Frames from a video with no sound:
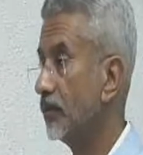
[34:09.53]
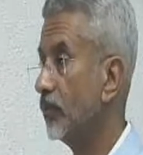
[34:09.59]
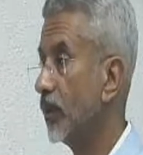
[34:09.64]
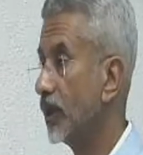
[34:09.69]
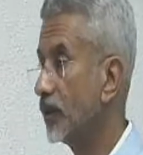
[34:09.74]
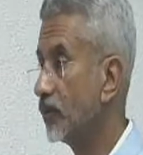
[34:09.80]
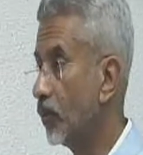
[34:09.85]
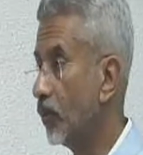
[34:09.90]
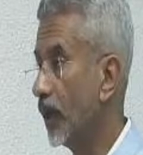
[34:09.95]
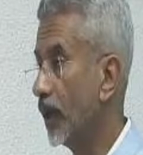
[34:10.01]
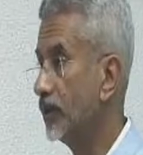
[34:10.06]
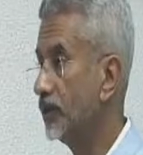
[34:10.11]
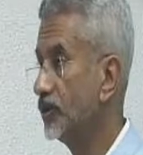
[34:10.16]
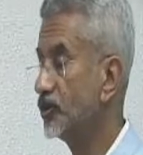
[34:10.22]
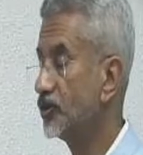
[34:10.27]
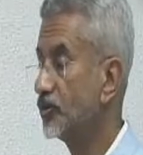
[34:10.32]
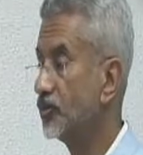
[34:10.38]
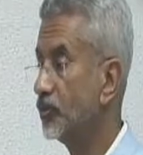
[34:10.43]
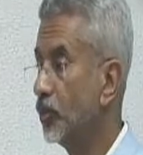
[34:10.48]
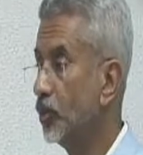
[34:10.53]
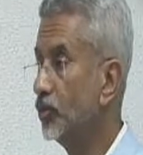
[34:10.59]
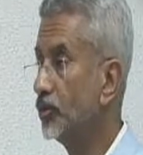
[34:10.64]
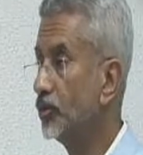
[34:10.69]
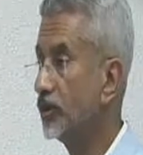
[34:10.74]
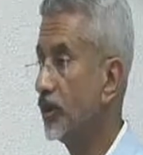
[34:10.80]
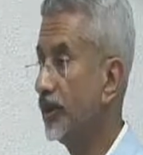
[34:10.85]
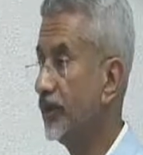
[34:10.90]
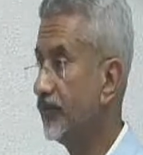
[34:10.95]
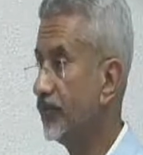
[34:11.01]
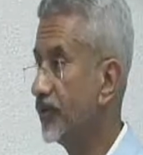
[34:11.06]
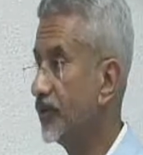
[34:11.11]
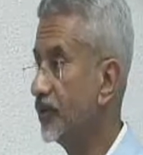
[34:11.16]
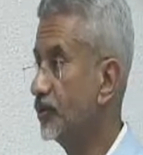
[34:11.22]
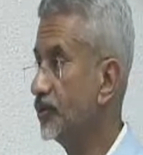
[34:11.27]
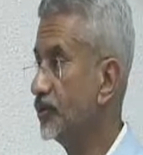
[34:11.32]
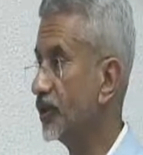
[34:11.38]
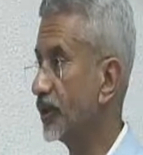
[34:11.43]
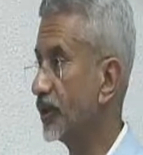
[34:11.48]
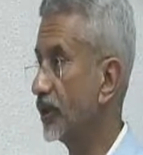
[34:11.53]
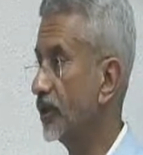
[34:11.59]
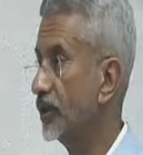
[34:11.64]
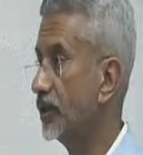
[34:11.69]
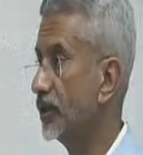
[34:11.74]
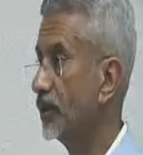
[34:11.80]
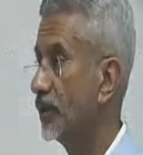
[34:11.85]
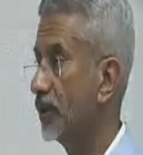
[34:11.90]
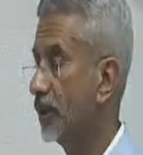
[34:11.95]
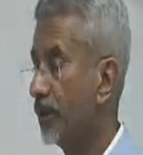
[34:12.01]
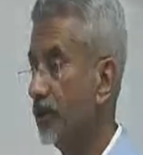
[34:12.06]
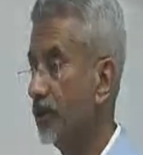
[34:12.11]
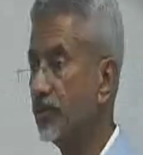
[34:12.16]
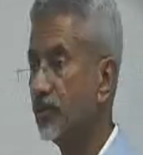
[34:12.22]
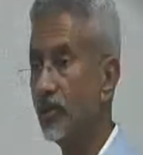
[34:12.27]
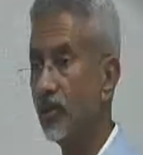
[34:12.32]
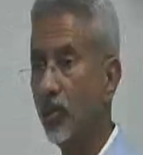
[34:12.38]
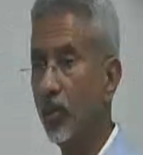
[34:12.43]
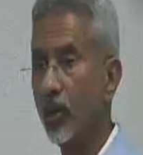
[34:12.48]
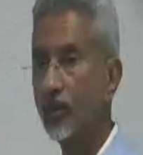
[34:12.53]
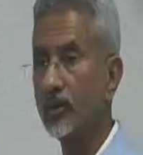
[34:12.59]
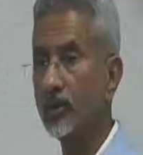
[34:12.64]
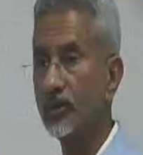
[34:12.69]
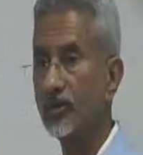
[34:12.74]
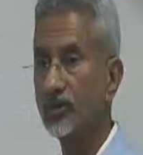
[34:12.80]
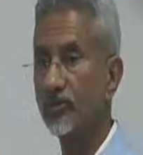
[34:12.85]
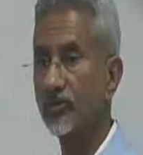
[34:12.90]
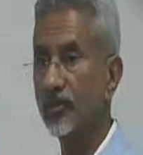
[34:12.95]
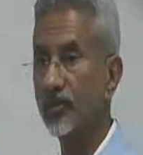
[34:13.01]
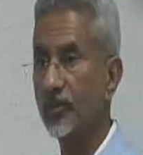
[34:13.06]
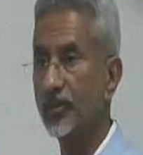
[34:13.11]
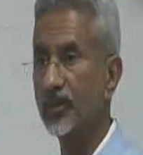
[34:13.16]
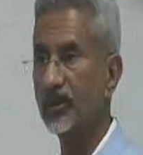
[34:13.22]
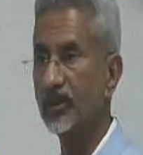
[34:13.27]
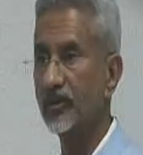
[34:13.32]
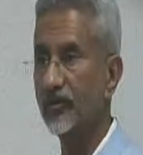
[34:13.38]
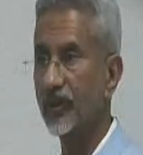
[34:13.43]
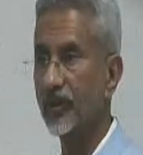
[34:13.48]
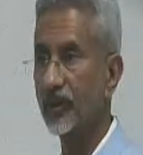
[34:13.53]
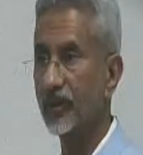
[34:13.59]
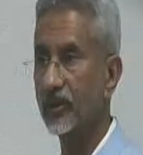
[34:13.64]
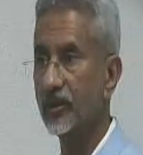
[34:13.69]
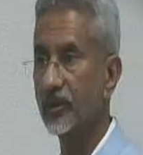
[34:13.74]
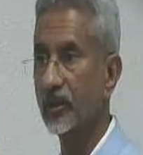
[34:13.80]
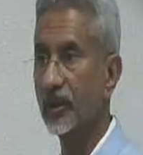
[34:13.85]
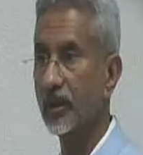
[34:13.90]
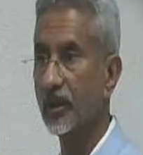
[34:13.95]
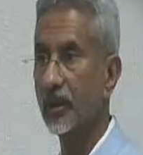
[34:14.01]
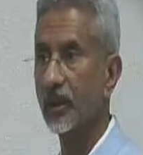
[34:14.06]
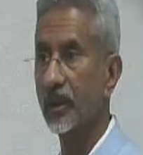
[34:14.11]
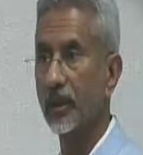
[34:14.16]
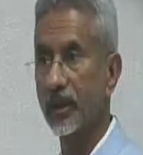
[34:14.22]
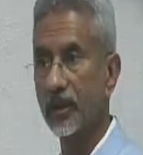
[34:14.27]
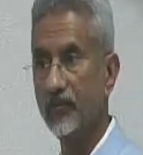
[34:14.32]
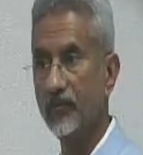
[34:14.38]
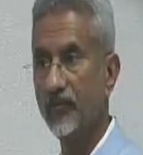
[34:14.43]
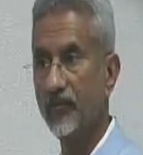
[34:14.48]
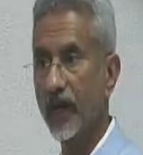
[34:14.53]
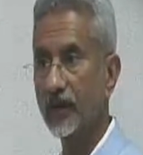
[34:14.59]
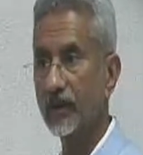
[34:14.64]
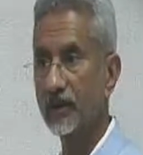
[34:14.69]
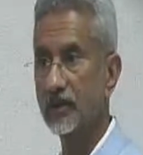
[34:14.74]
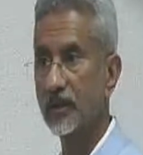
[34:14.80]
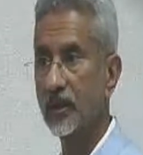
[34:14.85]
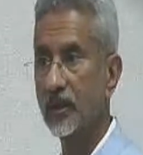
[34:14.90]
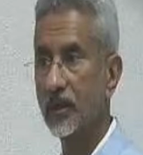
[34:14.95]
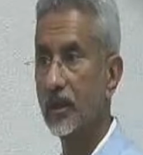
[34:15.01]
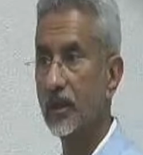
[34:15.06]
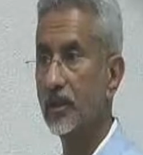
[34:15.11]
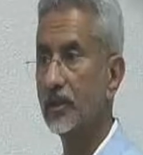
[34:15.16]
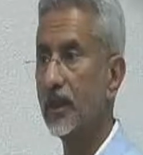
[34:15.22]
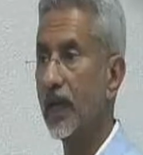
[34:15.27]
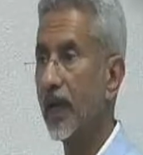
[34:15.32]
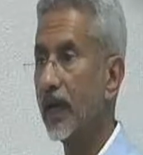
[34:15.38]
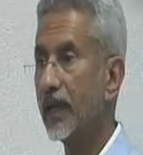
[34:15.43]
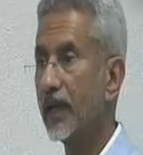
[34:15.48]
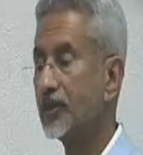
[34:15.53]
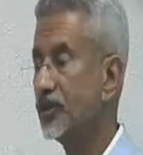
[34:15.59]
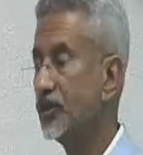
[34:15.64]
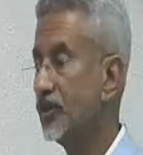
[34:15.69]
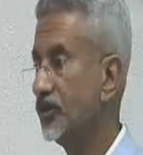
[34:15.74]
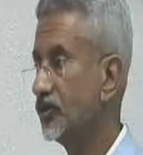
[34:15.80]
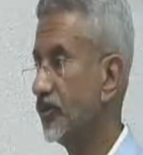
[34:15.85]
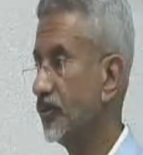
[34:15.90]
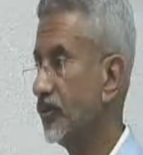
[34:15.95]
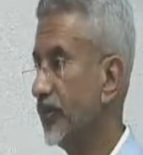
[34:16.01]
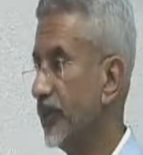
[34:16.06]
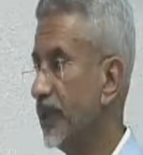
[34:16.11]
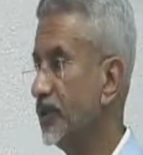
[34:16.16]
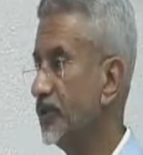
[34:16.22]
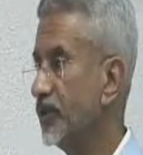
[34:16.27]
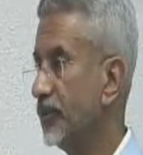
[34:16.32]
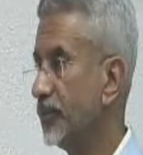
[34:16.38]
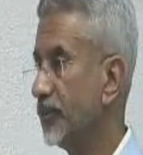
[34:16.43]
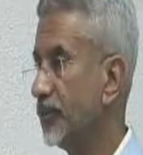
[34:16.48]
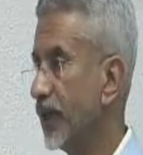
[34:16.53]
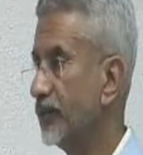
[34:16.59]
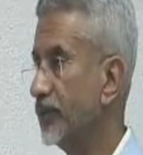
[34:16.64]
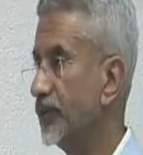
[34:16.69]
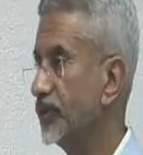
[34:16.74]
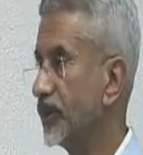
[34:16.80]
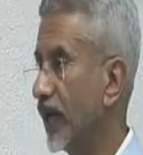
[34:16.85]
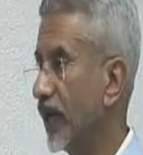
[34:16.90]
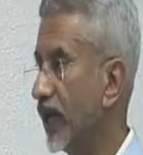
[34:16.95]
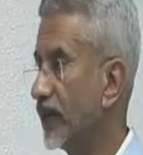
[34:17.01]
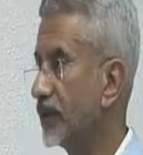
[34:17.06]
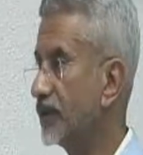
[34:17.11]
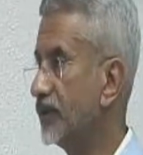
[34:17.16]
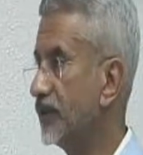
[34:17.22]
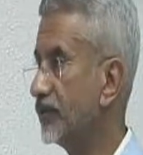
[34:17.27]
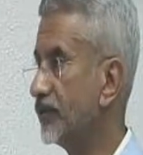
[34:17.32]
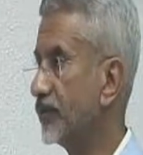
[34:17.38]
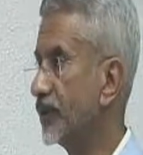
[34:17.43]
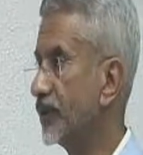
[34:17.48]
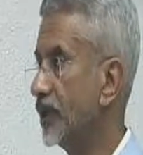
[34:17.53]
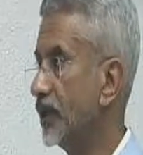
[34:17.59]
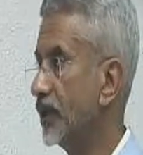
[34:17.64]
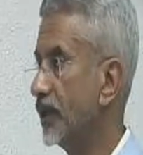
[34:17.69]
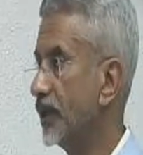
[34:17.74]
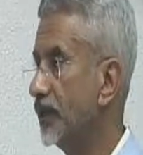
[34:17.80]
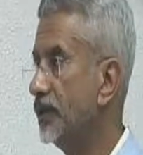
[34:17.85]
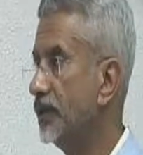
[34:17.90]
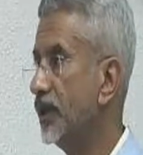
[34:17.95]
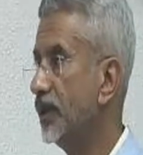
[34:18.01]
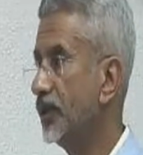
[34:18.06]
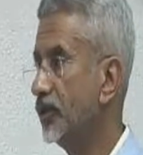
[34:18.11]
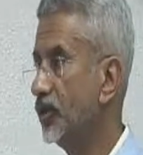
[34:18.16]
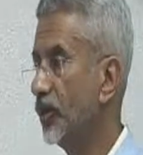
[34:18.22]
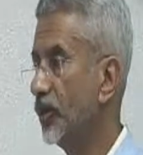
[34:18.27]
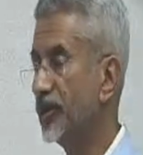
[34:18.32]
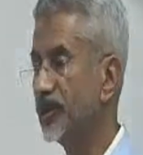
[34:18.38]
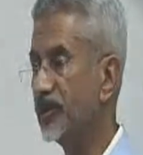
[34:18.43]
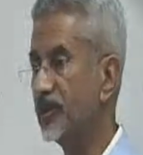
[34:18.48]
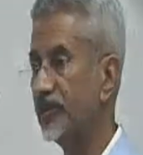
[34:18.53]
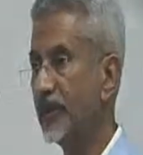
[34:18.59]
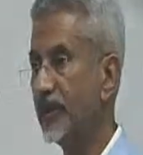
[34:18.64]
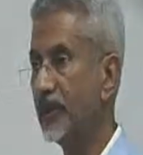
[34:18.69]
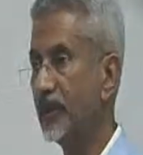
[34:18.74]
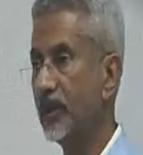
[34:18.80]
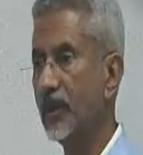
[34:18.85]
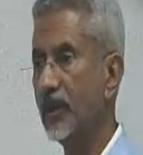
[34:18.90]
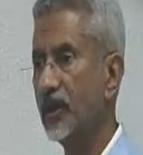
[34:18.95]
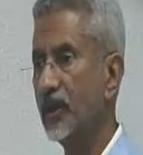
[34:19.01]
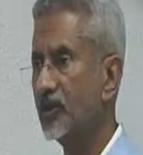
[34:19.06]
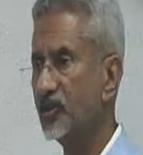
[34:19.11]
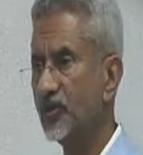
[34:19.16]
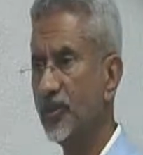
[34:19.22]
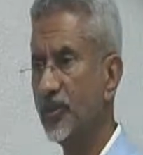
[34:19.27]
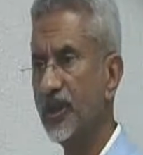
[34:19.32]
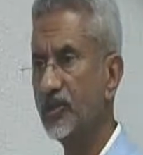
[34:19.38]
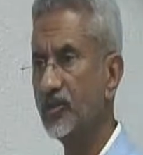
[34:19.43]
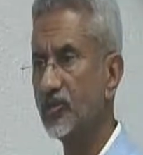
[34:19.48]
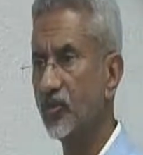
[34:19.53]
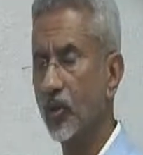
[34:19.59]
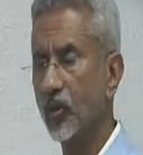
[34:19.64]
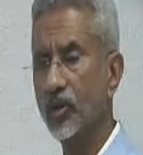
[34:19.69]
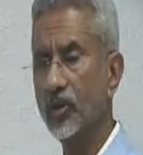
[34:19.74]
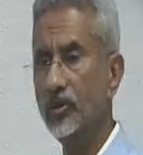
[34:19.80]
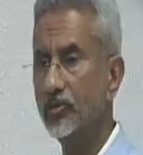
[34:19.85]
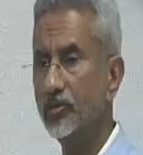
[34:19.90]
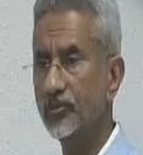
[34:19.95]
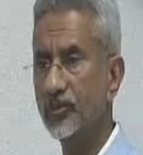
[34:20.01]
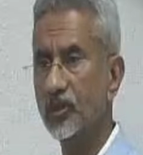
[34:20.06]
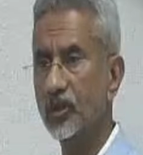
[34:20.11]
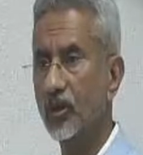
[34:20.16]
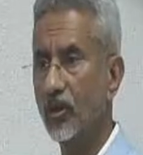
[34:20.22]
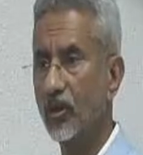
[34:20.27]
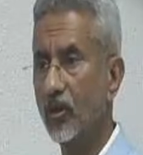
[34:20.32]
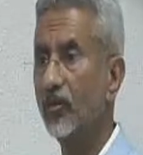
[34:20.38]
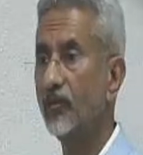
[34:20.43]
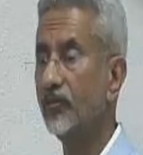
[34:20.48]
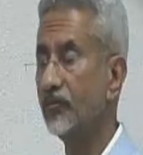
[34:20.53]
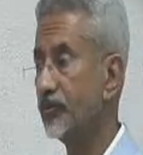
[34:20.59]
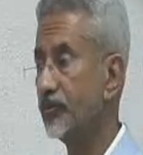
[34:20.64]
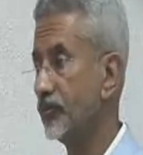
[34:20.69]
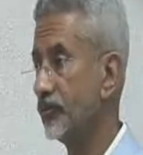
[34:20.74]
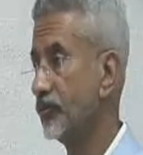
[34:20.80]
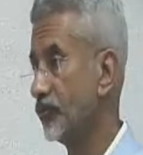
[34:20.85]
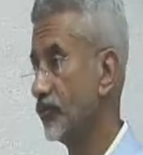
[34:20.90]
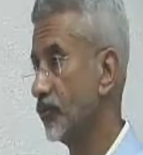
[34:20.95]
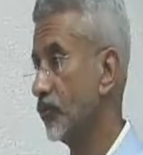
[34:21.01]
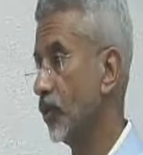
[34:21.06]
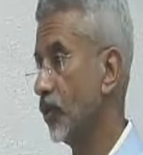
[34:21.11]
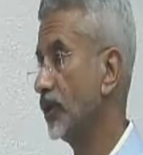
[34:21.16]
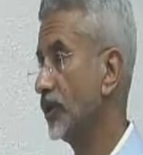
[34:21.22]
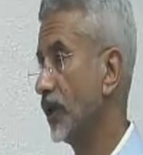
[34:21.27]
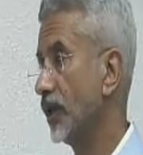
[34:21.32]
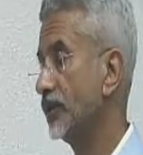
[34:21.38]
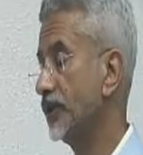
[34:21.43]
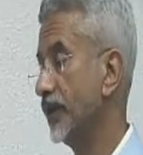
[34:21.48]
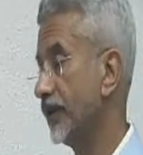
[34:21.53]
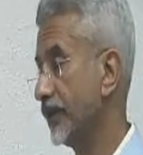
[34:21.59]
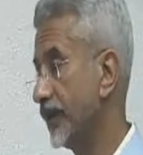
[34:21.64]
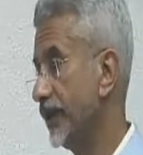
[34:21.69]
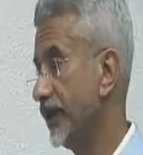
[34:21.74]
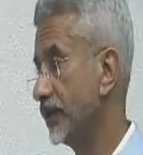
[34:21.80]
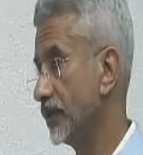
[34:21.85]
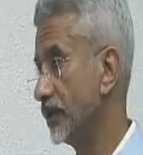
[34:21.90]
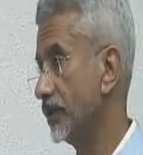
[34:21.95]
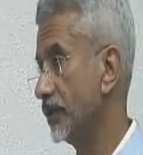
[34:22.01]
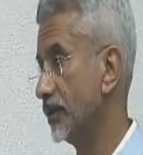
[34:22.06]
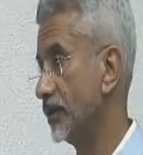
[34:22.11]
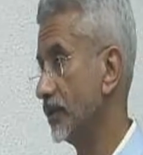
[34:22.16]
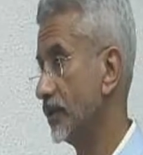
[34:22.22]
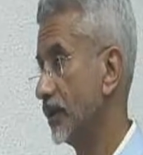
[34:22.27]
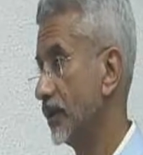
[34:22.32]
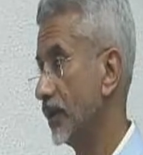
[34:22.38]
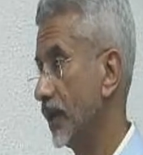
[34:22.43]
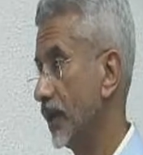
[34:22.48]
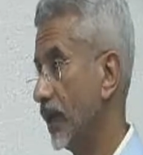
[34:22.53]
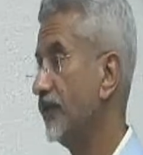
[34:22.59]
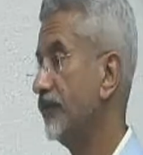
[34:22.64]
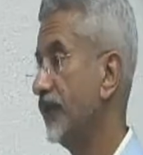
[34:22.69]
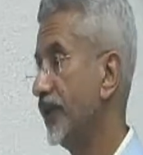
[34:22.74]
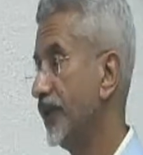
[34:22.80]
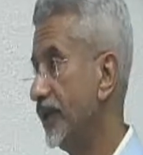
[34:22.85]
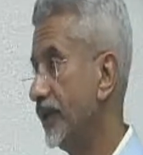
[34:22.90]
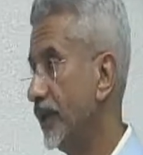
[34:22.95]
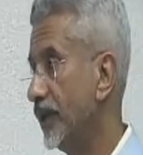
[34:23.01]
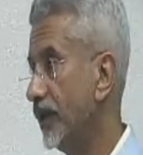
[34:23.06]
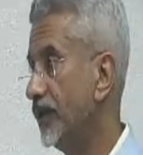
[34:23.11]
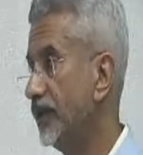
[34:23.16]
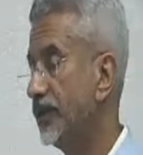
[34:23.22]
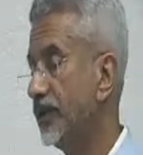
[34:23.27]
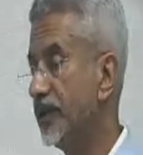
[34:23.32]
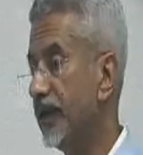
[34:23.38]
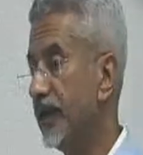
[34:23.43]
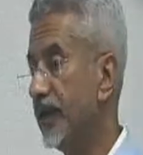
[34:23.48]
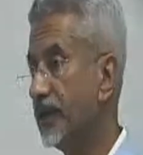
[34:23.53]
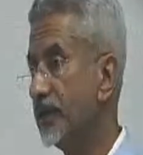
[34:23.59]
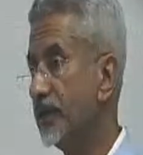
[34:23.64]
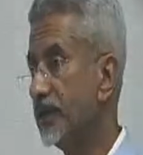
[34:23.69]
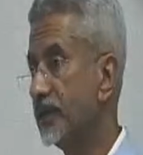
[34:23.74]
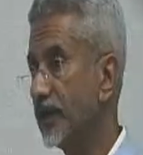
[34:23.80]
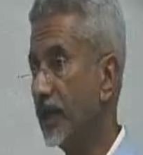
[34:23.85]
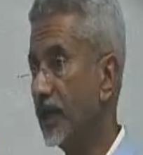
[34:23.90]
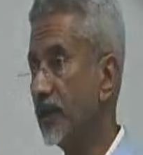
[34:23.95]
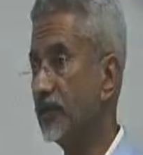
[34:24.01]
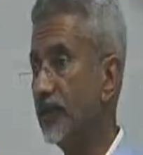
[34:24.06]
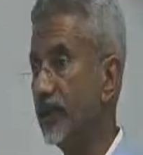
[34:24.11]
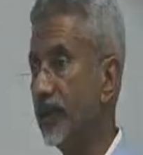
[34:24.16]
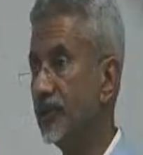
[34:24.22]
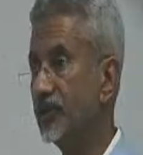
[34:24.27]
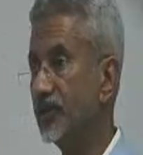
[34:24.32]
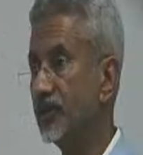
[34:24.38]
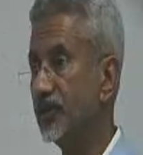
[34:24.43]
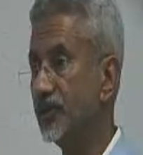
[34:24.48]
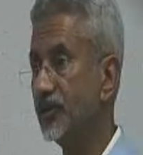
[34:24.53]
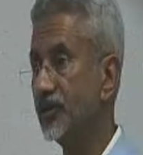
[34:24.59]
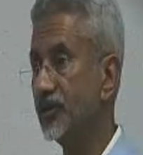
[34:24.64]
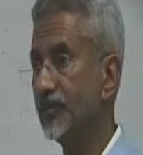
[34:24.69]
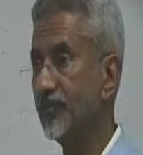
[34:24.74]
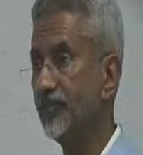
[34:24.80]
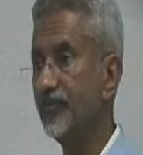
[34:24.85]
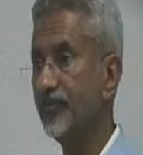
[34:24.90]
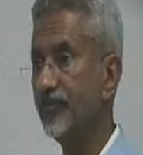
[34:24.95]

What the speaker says: but one smoothly fusing into the waters of the Pacific. In fact, the actions of major powers active in the Indo-Pacific speaks volumes of what are the real and very integrated calculations.